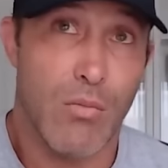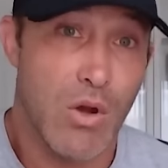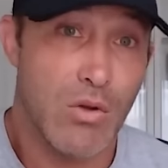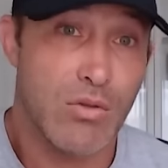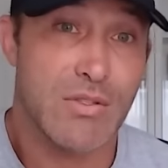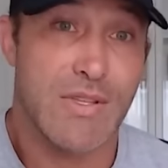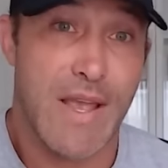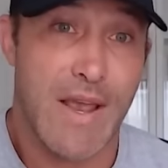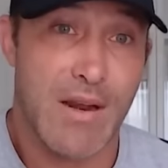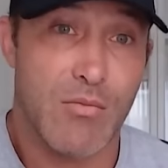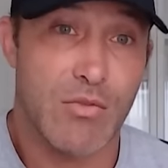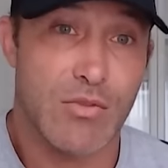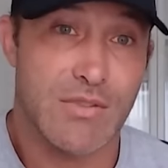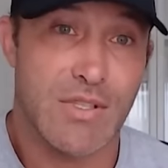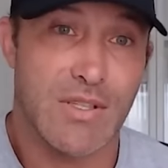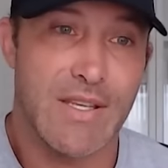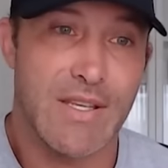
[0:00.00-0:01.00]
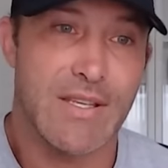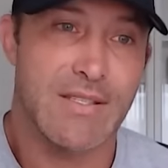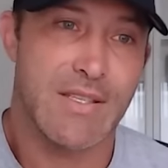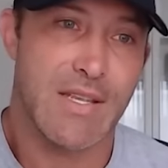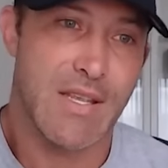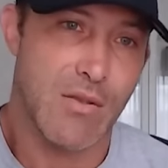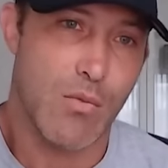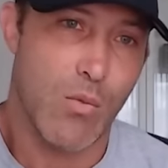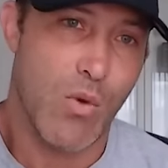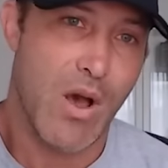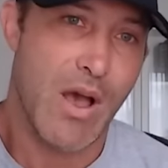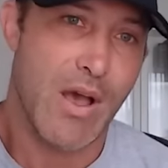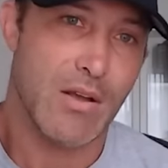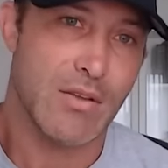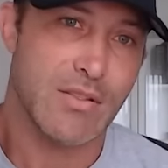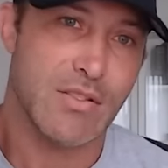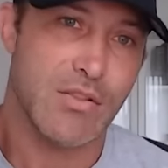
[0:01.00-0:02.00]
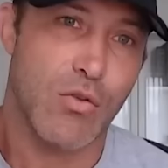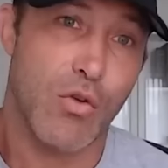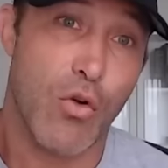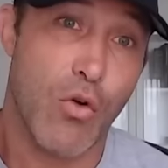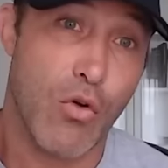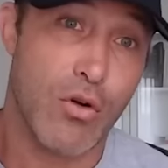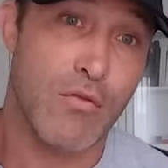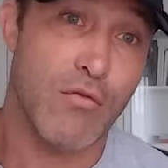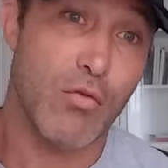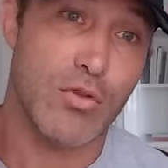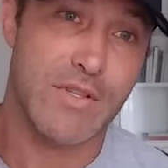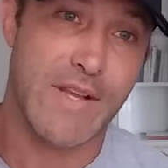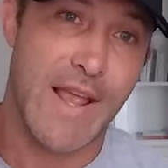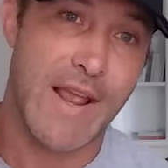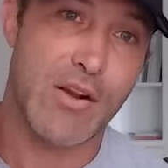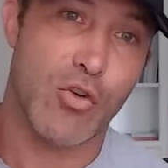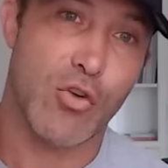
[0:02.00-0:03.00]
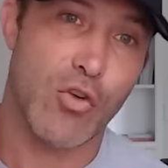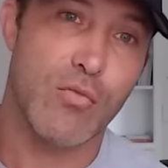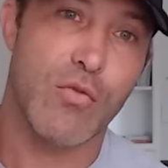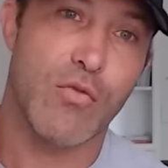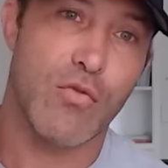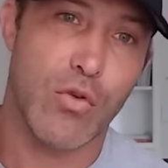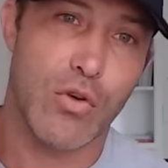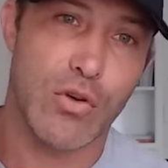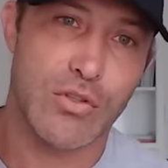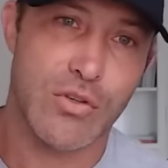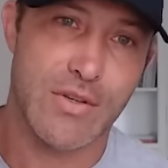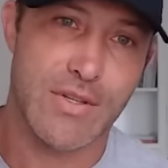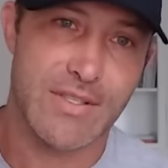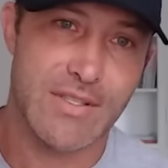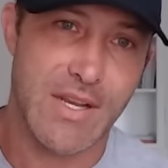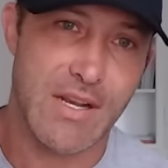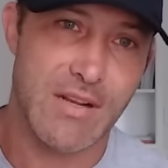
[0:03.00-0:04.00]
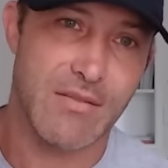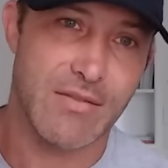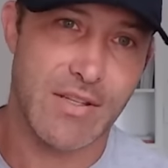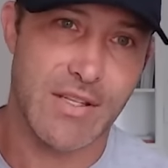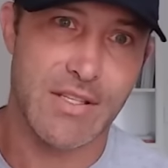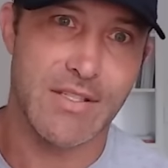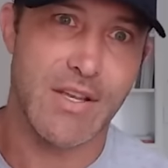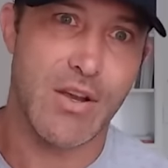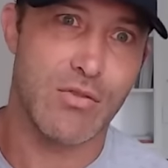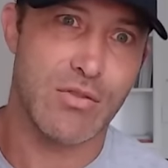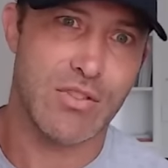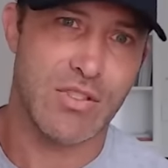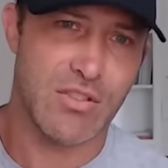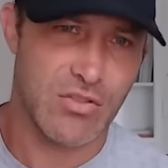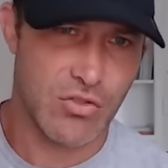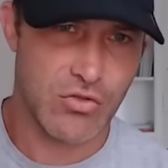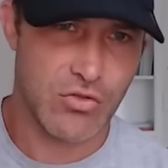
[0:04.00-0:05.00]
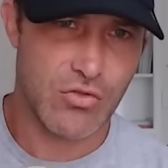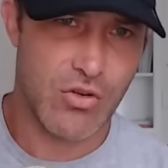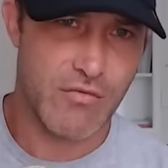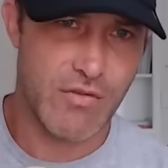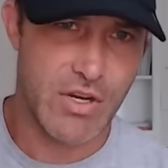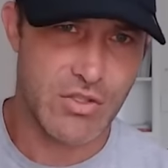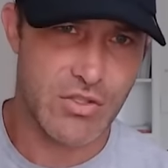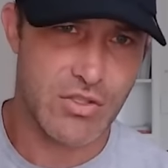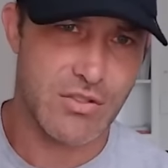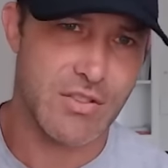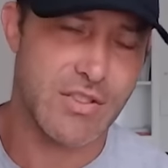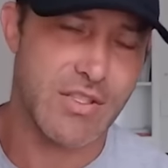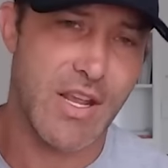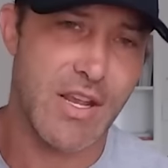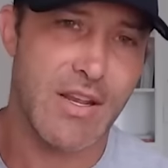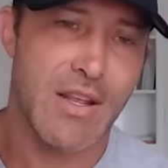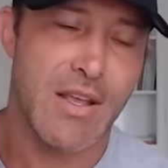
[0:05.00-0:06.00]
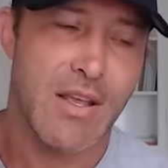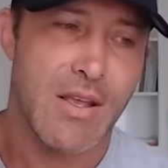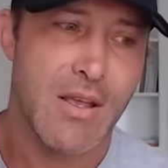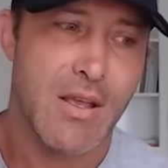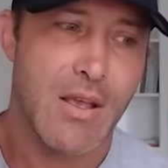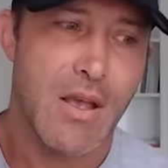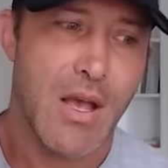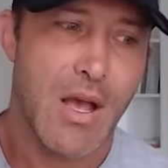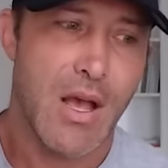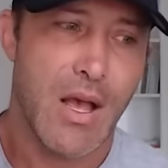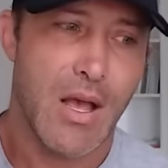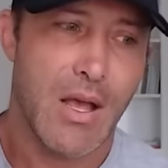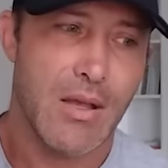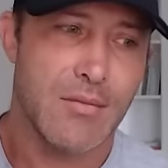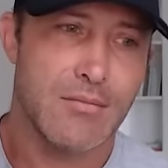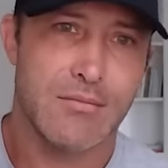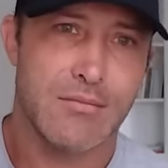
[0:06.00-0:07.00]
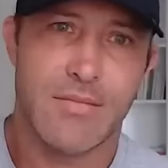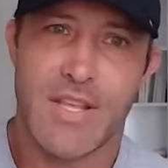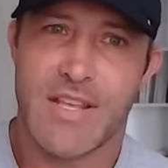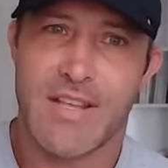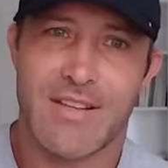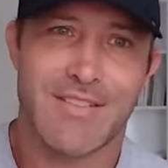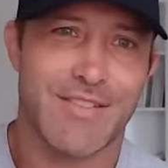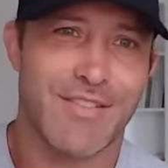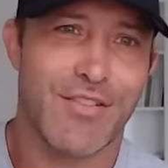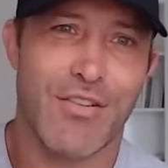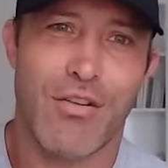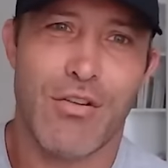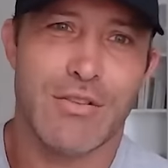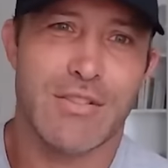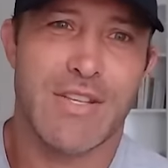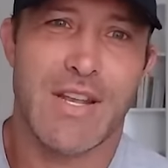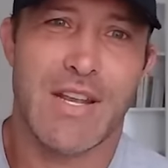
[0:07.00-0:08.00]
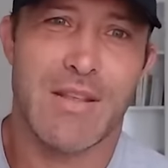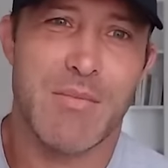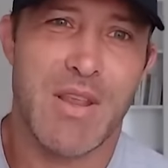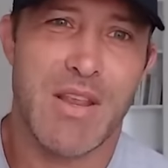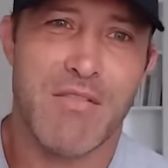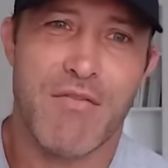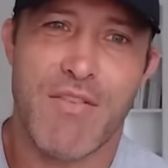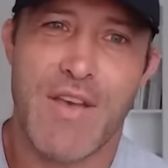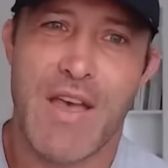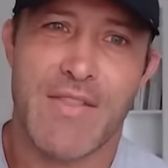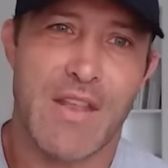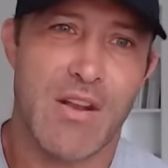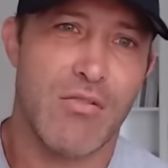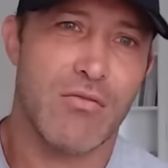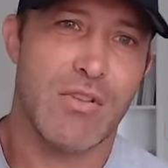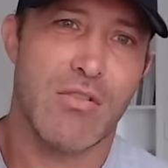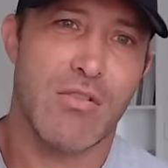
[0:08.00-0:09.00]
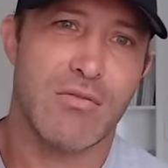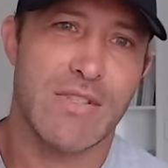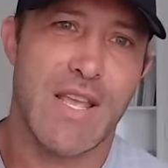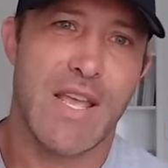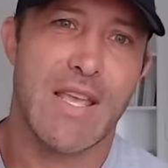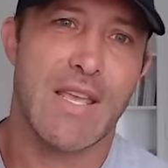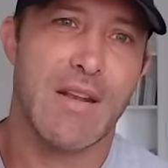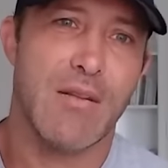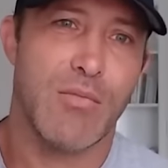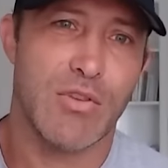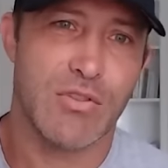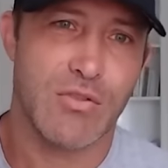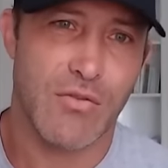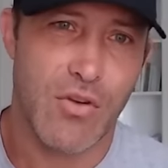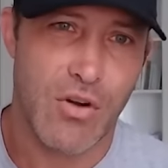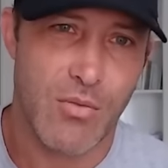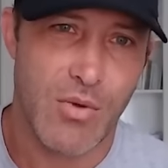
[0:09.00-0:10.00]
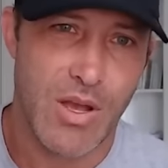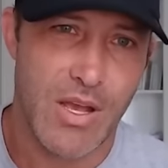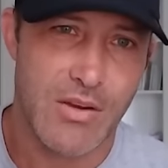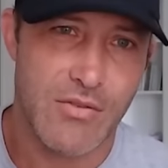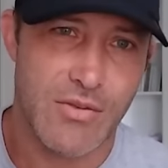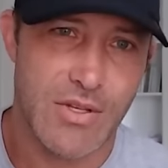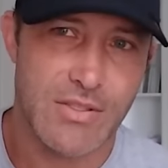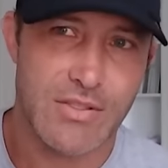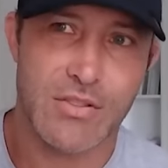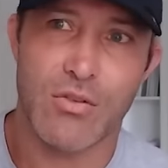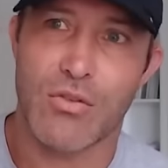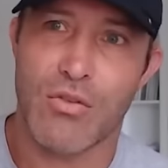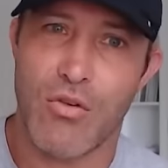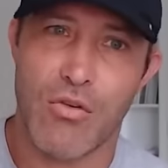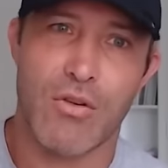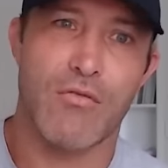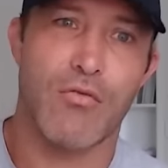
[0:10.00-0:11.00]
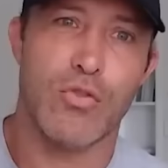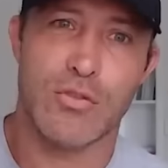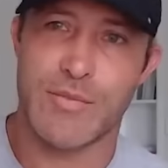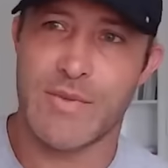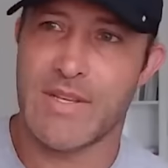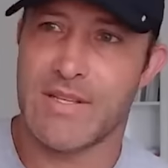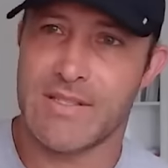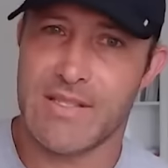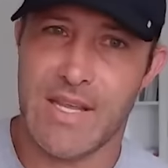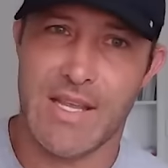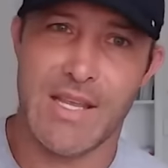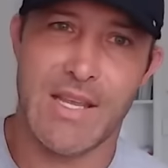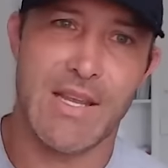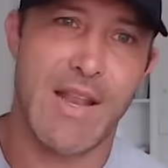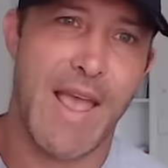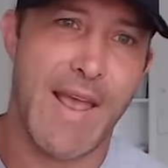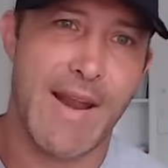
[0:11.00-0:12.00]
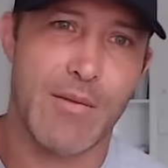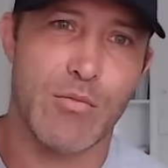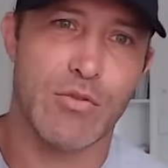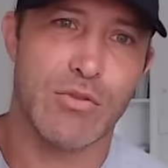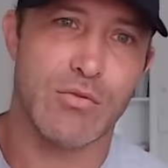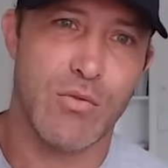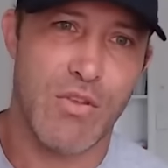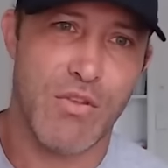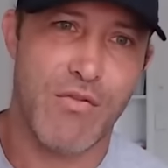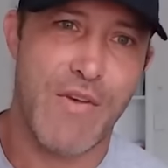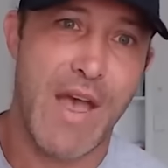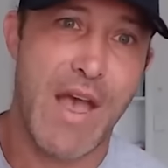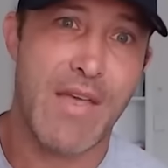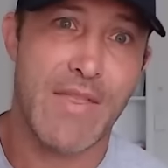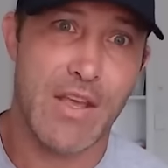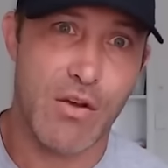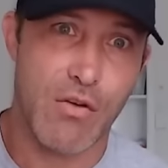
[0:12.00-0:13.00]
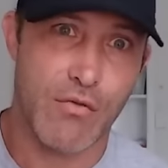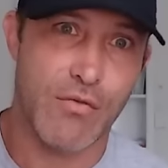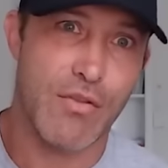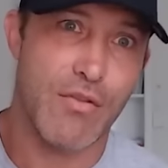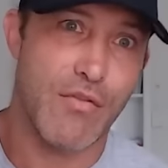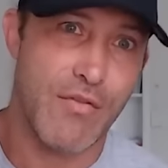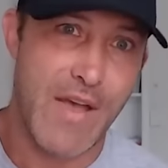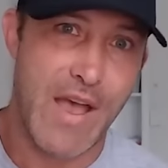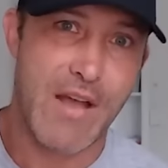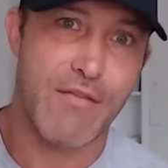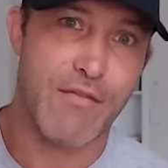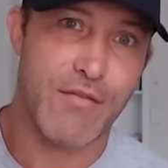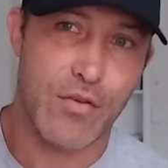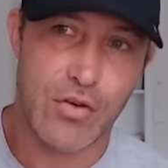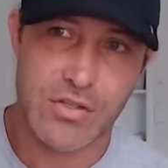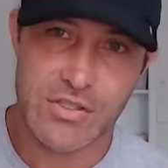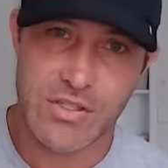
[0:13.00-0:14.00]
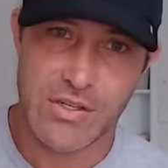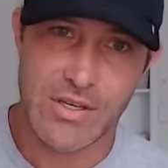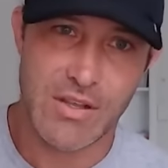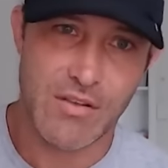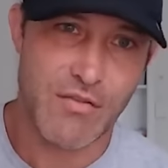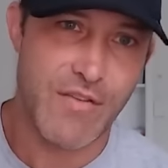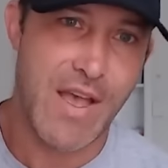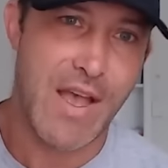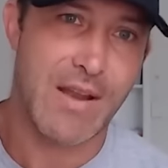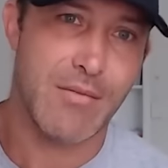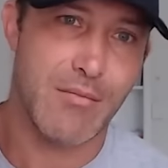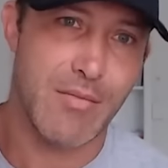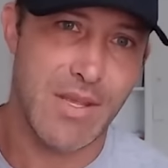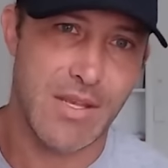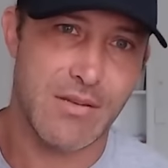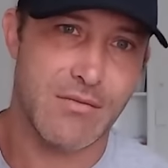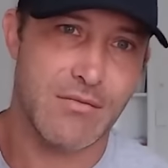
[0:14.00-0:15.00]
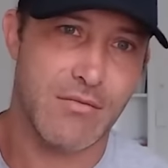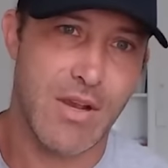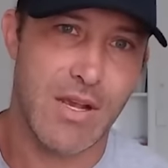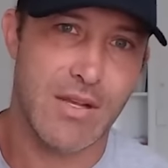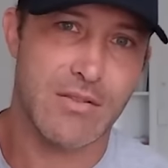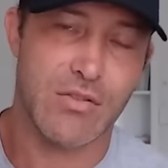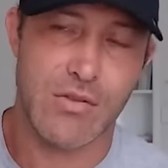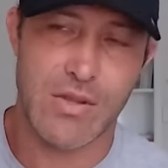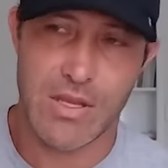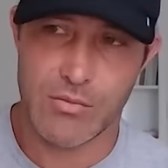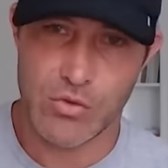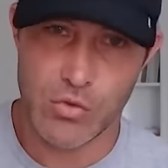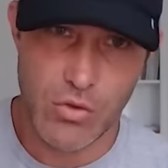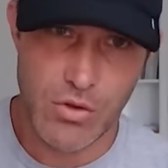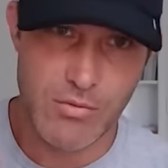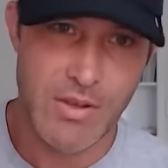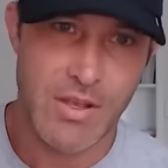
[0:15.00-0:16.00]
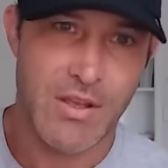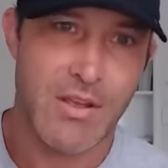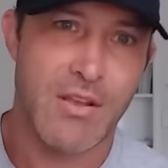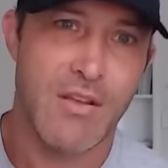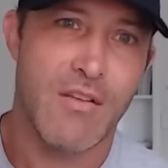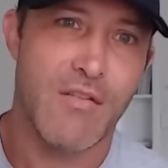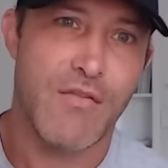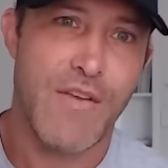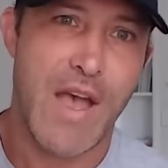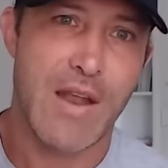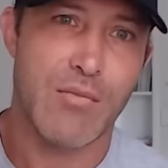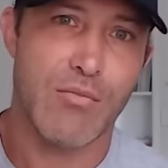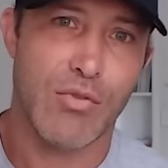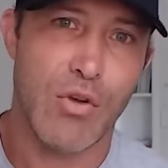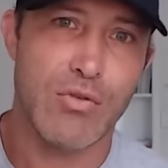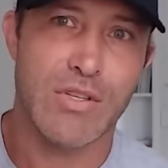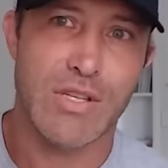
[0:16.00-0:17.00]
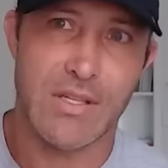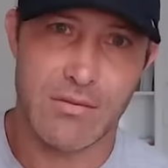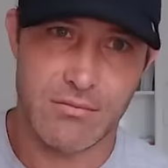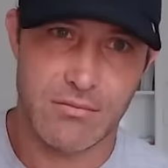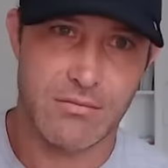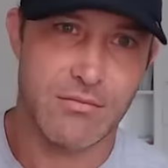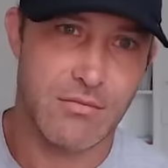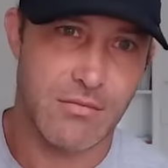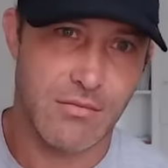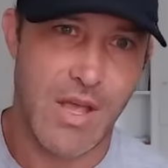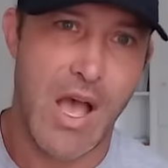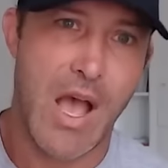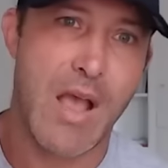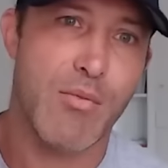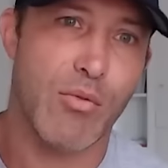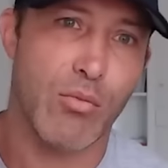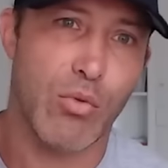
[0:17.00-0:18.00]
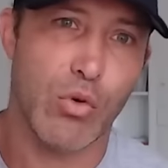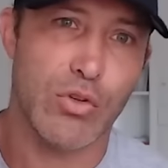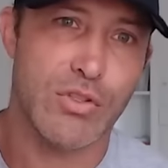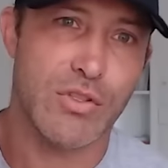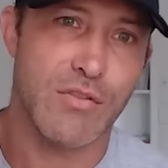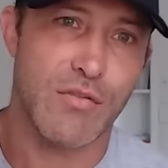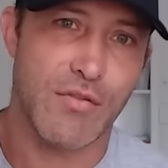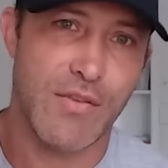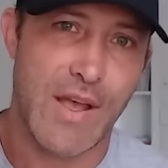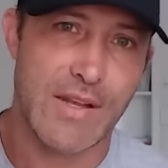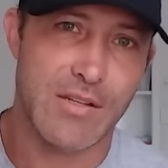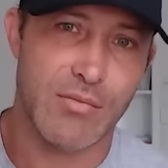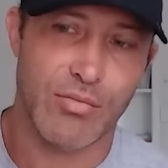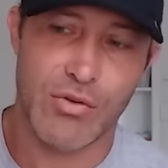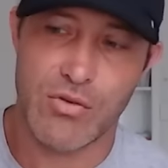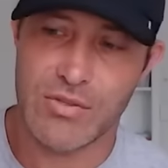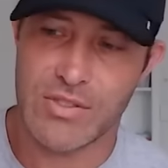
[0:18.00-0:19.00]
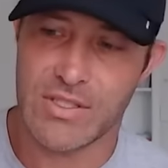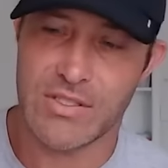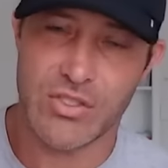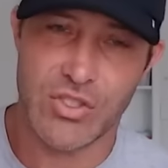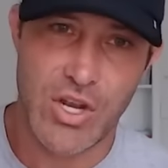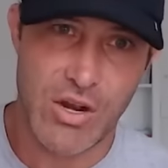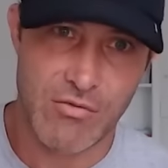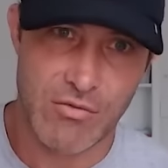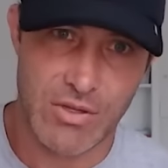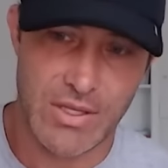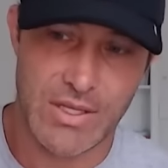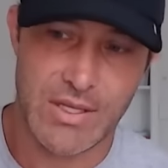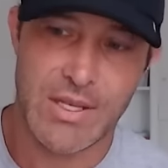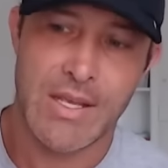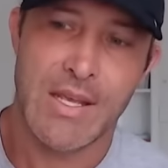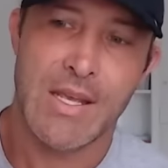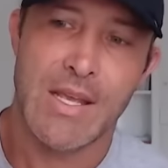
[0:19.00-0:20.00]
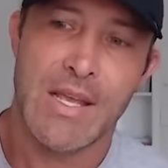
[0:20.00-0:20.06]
most animals, at least in the wild. So carnivores and herbivores are in a state of ketosis or starvation state, because they're always getting meat and fat. They don't take in a bunch of carbohydrates. So carnivores, because they eat animals with fat, they go for the fat first. They're eating fat and meat, right? So they absorb fat and protein, high proportion of fat to protein generally.